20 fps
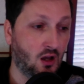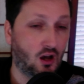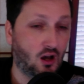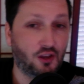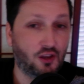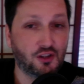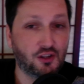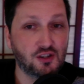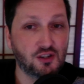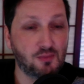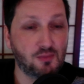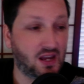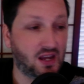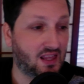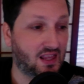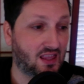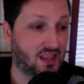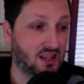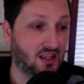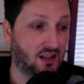Although you
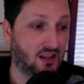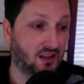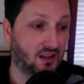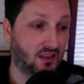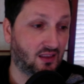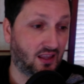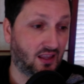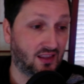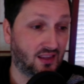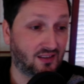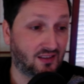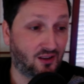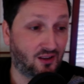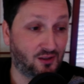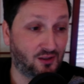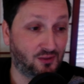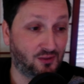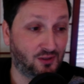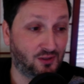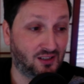might think that this
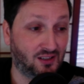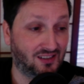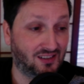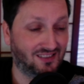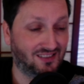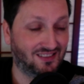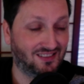Hollywood